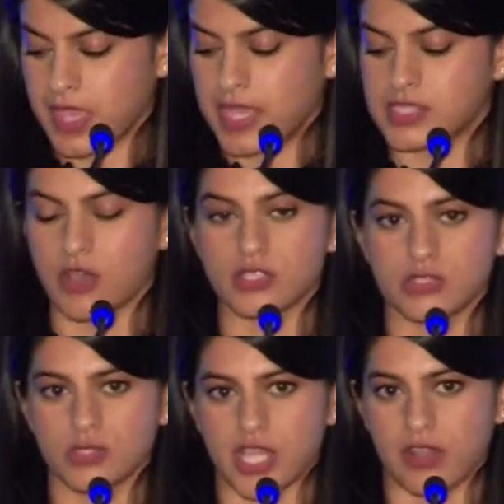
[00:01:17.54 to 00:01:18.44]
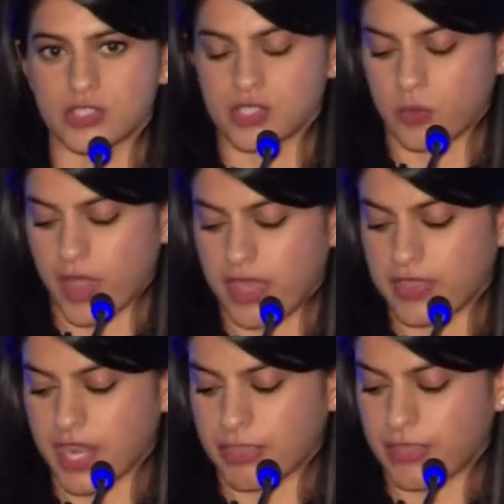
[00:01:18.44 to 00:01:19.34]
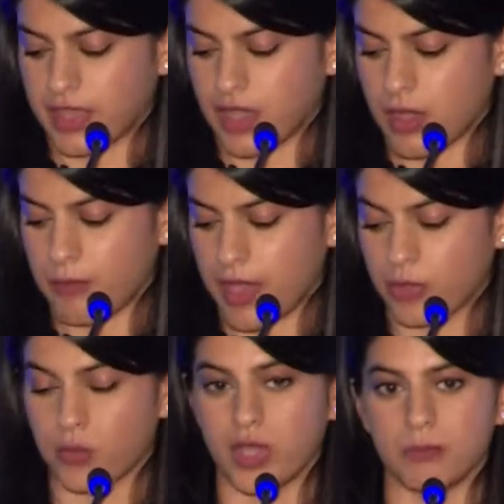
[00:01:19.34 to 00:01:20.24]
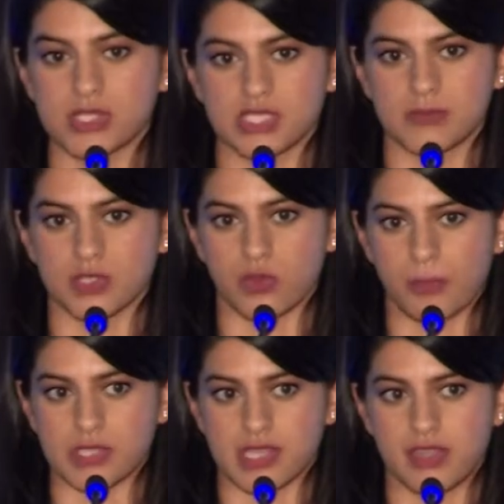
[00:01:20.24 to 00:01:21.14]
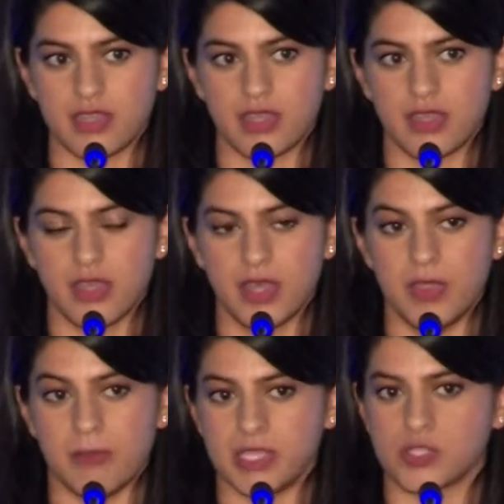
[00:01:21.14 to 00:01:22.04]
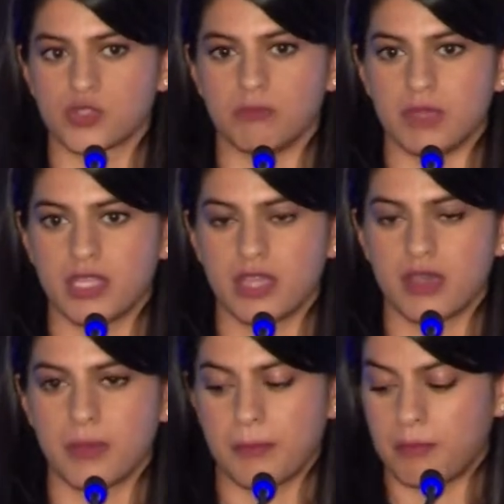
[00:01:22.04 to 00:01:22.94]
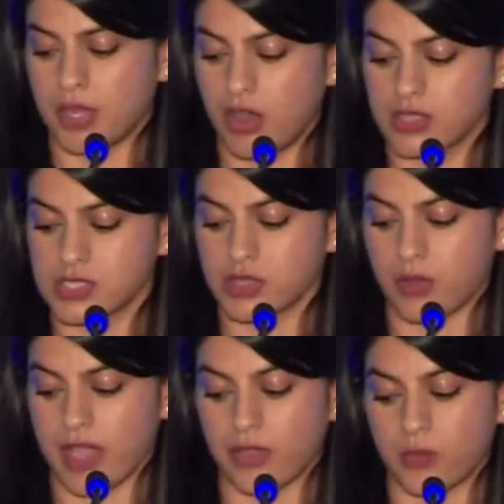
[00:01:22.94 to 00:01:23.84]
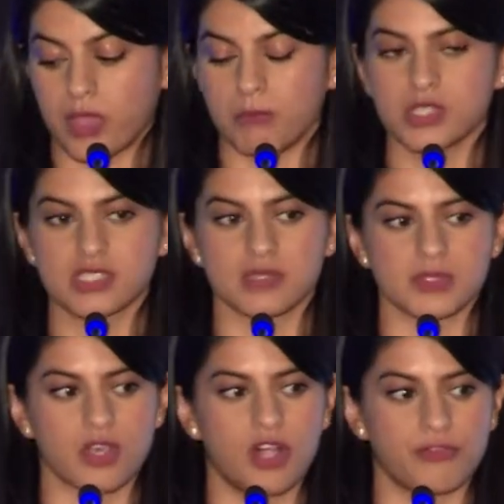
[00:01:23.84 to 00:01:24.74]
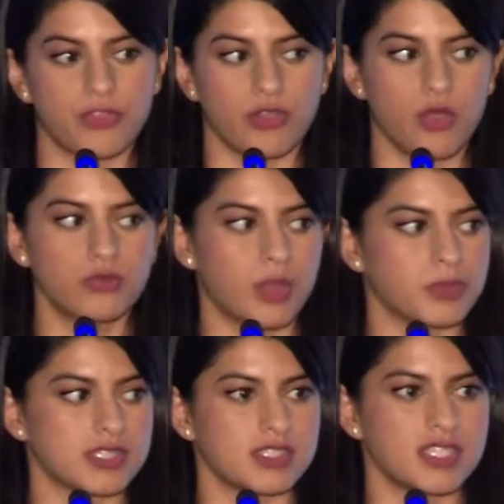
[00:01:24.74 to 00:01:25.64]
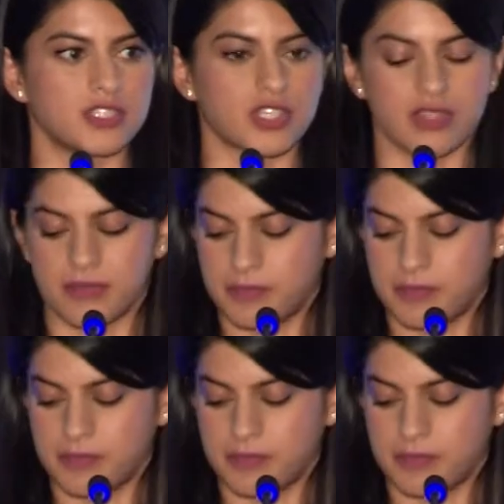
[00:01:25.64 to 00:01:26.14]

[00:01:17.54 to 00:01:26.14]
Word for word: It's also challenged the way that I think about the way Muslims are represented in the mainstream media, but also how the way Muslims call for their own representation.